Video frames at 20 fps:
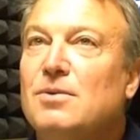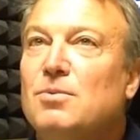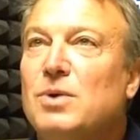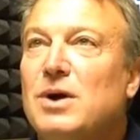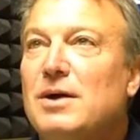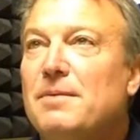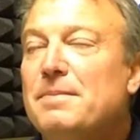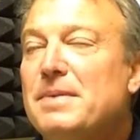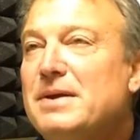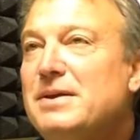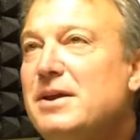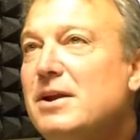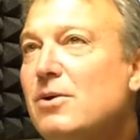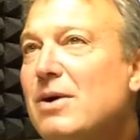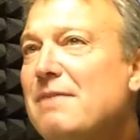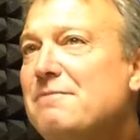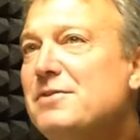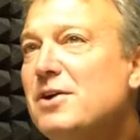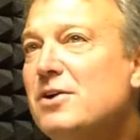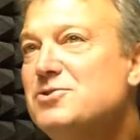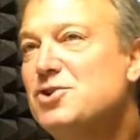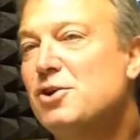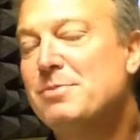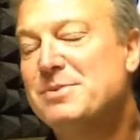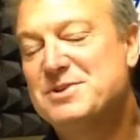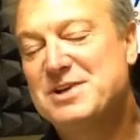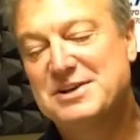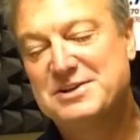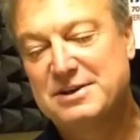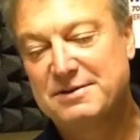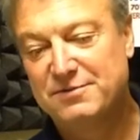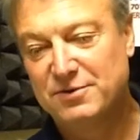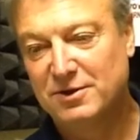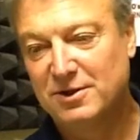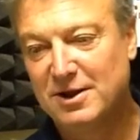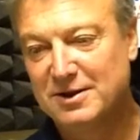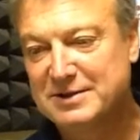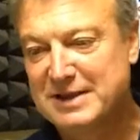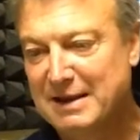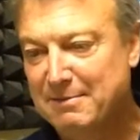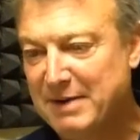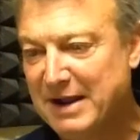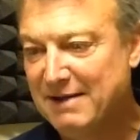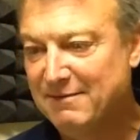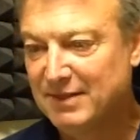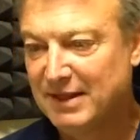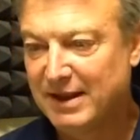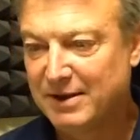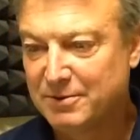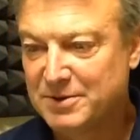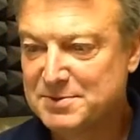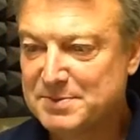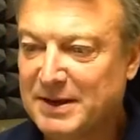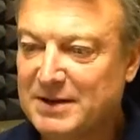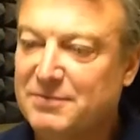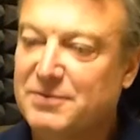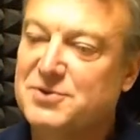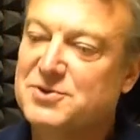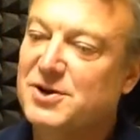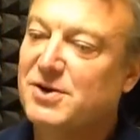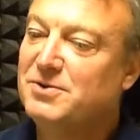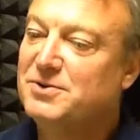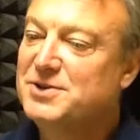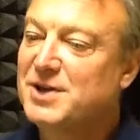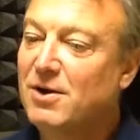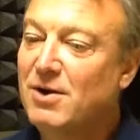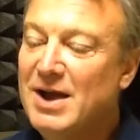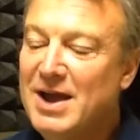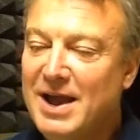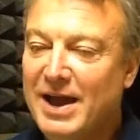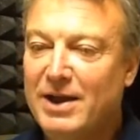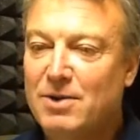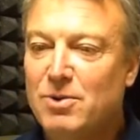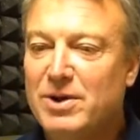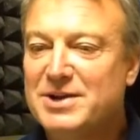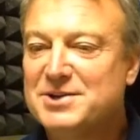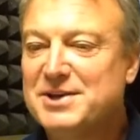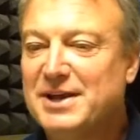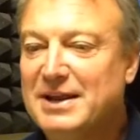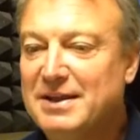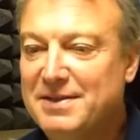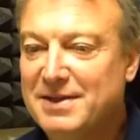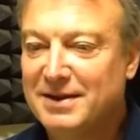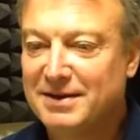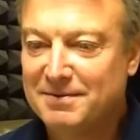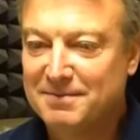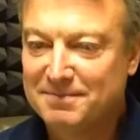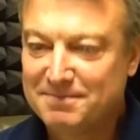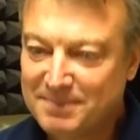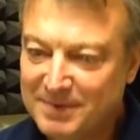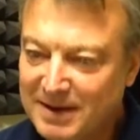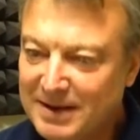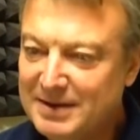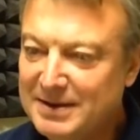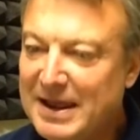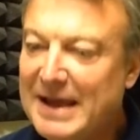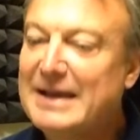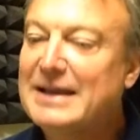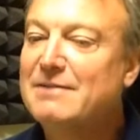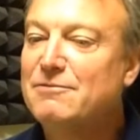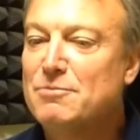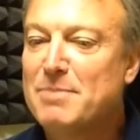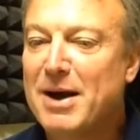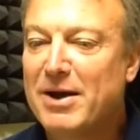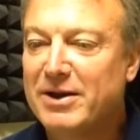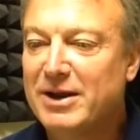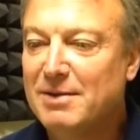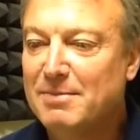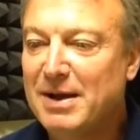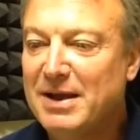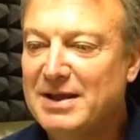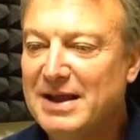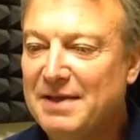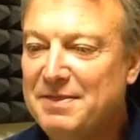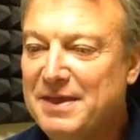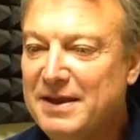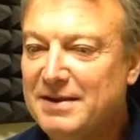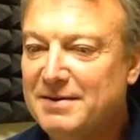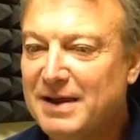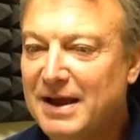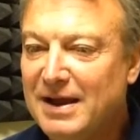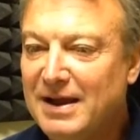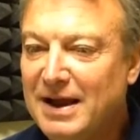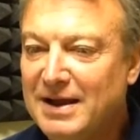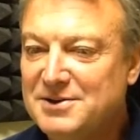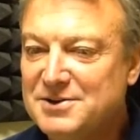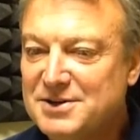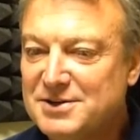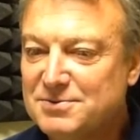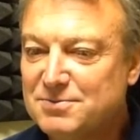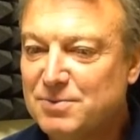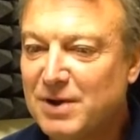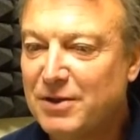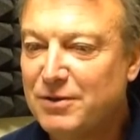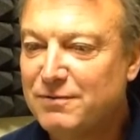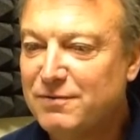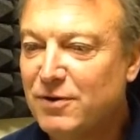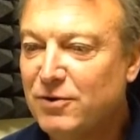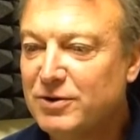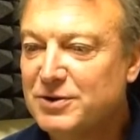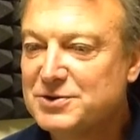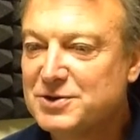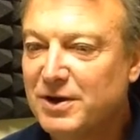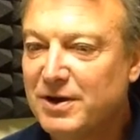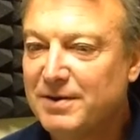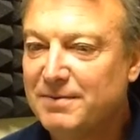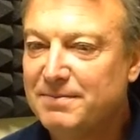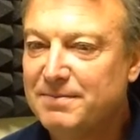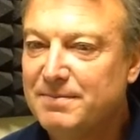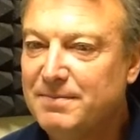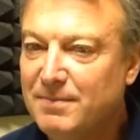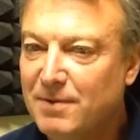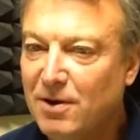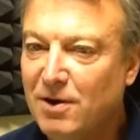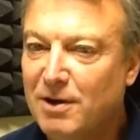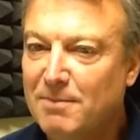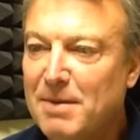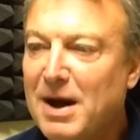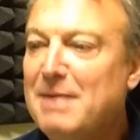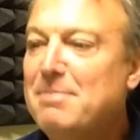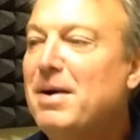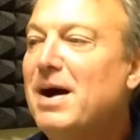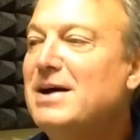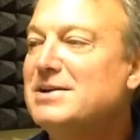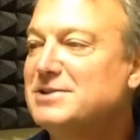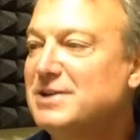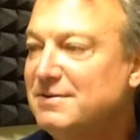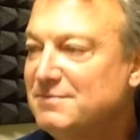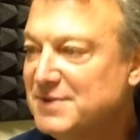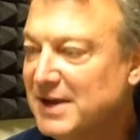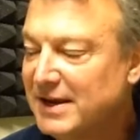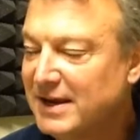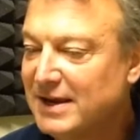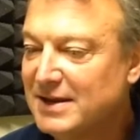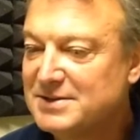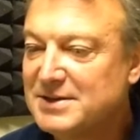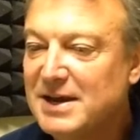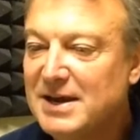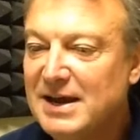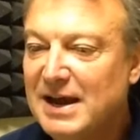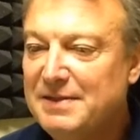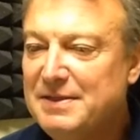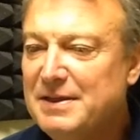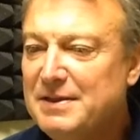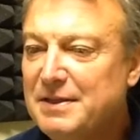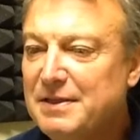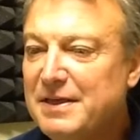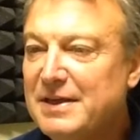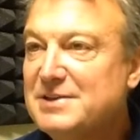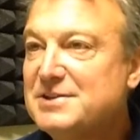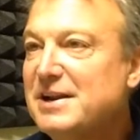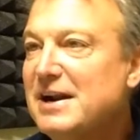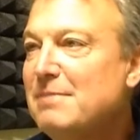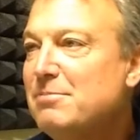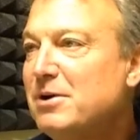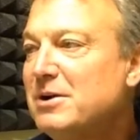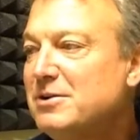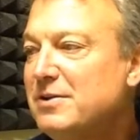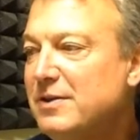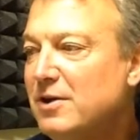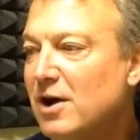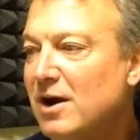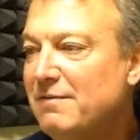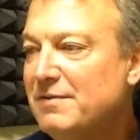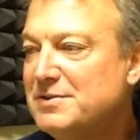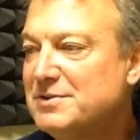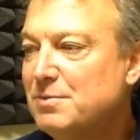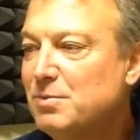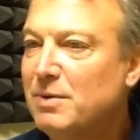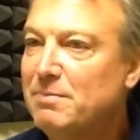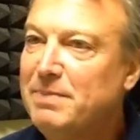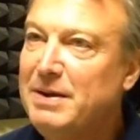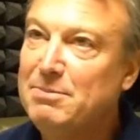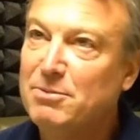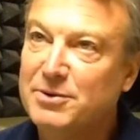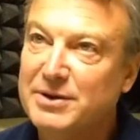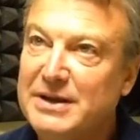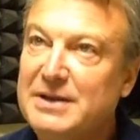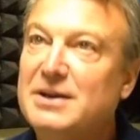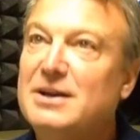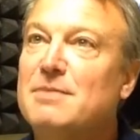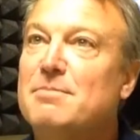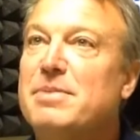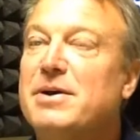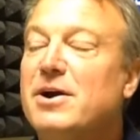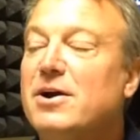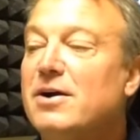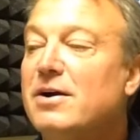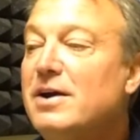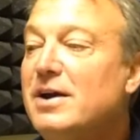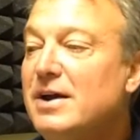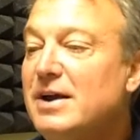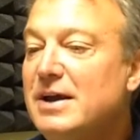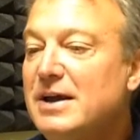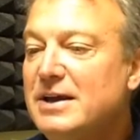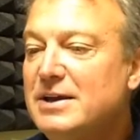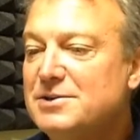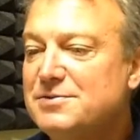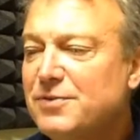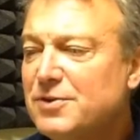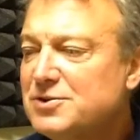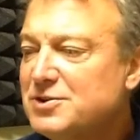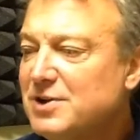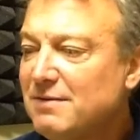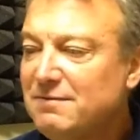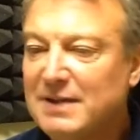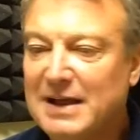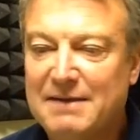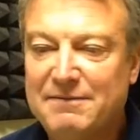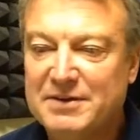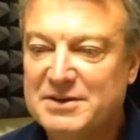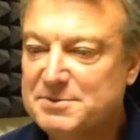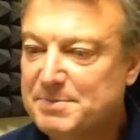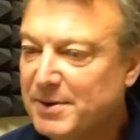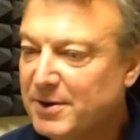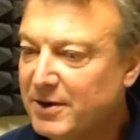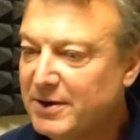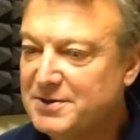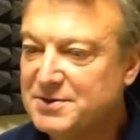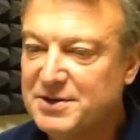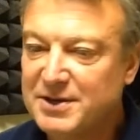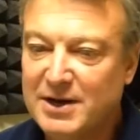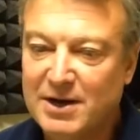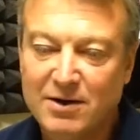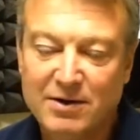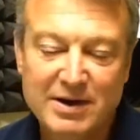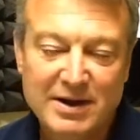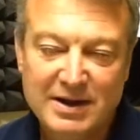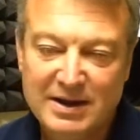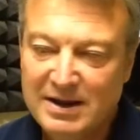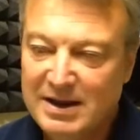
Well, you know, I've known Joe Majeski for a long time, and I have a lot of respect for Joe, so I don't want to say anything negative about him. I think I just rather focus on my positives, I guess. I think the things that I bring to the office and what people need to compare is, first off, life experience. You know,